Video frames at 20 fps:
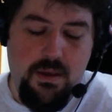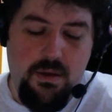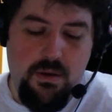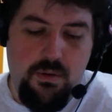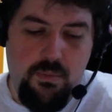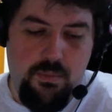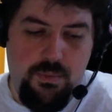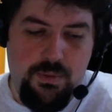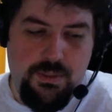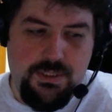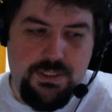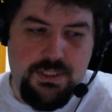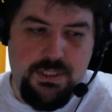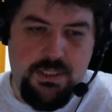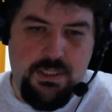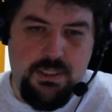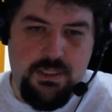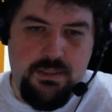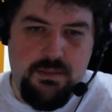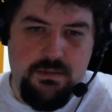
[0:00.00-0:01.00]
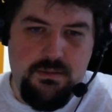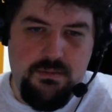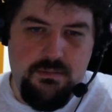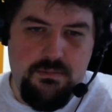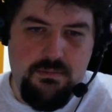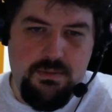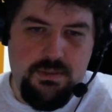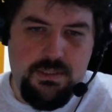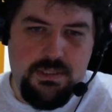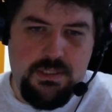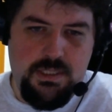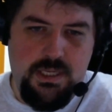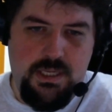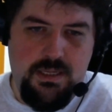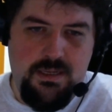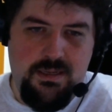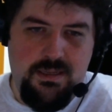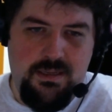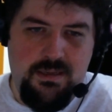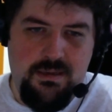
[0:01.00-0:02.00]
which is
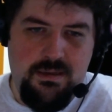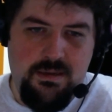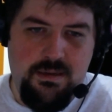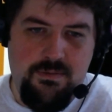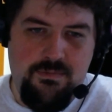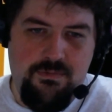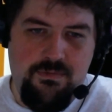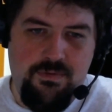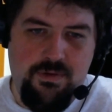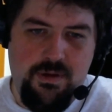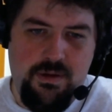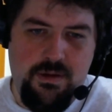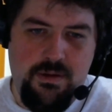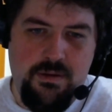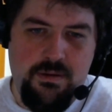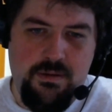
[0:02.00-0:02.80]
handy. If I